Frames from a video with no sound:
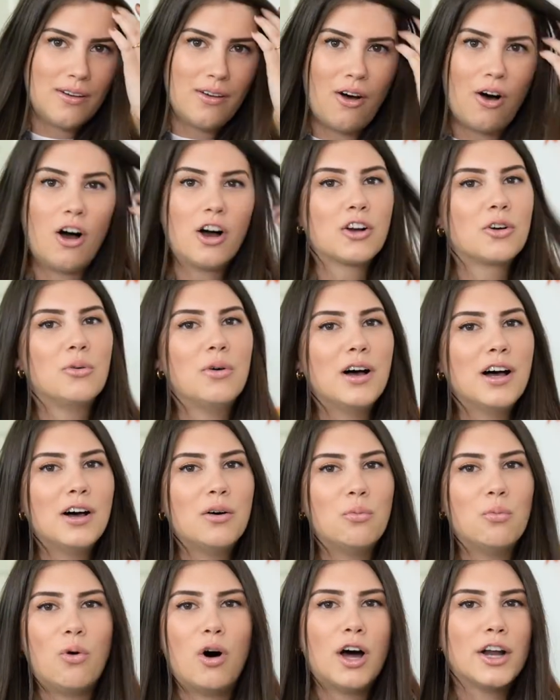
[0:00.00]

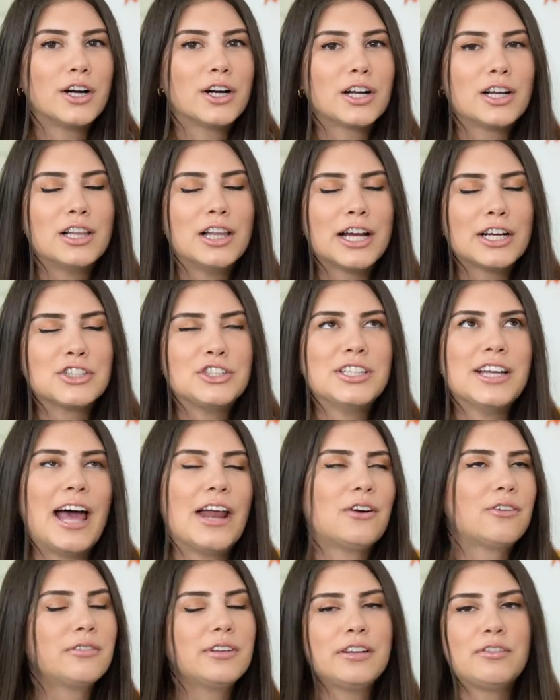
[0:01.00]
Aqua Water collection. I
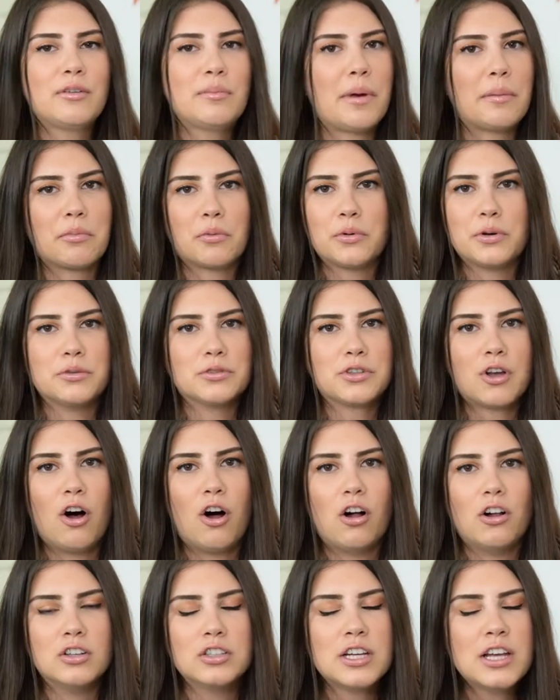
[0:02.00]
don't really remember what it was
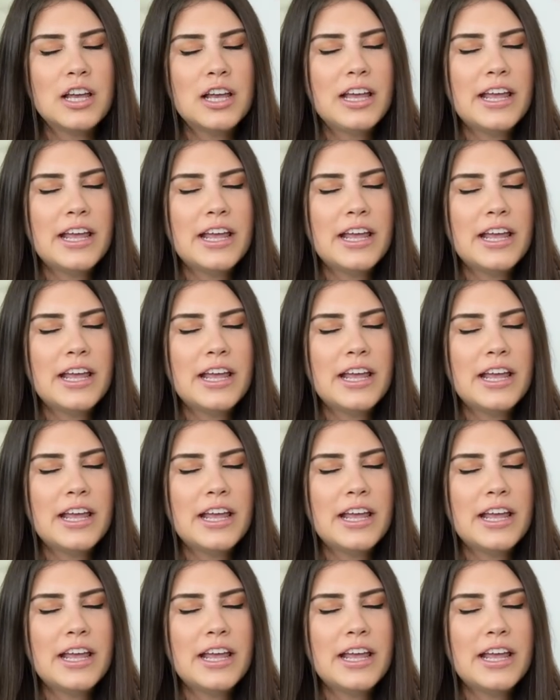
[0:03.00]
called.